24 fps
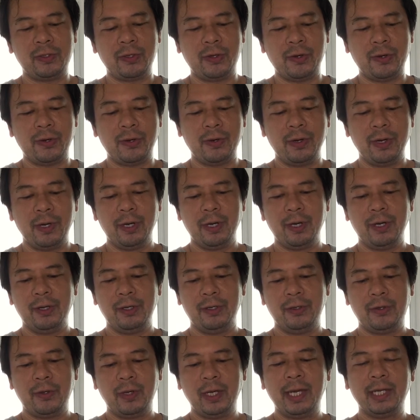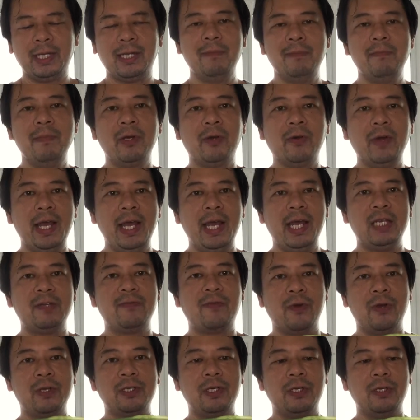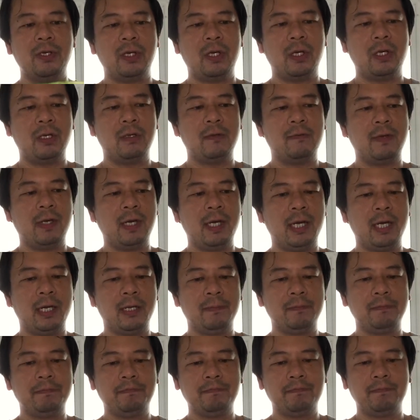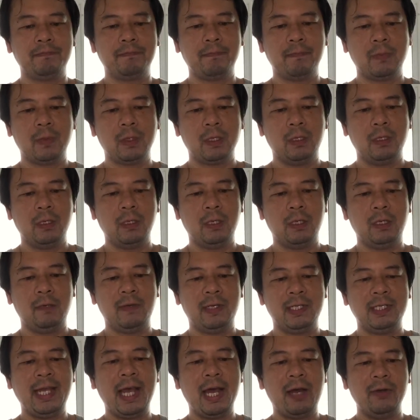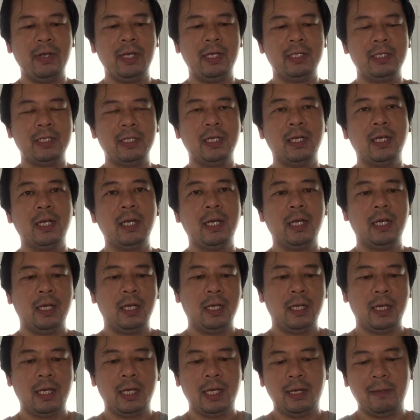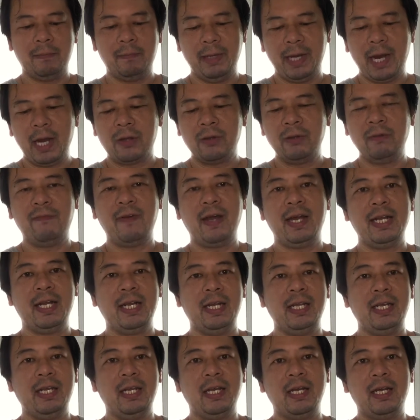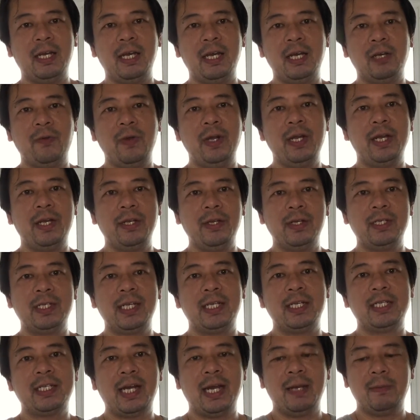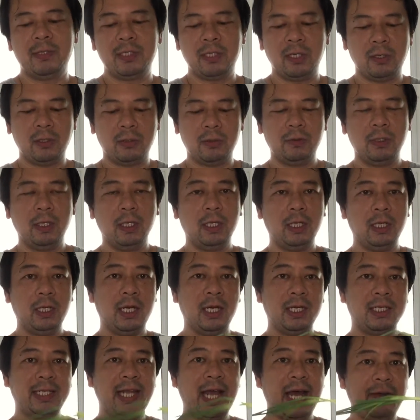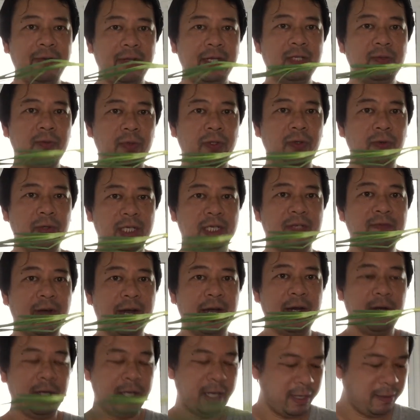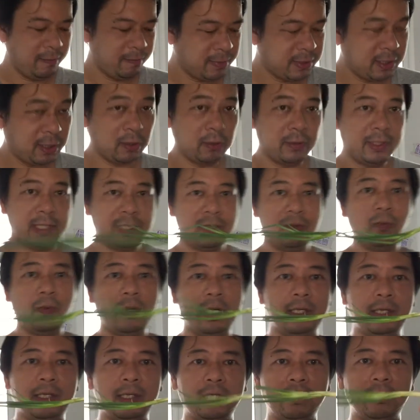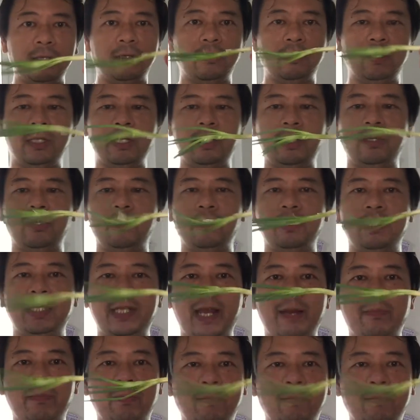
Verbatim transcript: they're they're like the middle aged version of, um, of scallions. Uh, but I couldn't find any uh, green onions at the time, so uh, scallions will do just fine, okay? So just one little stem,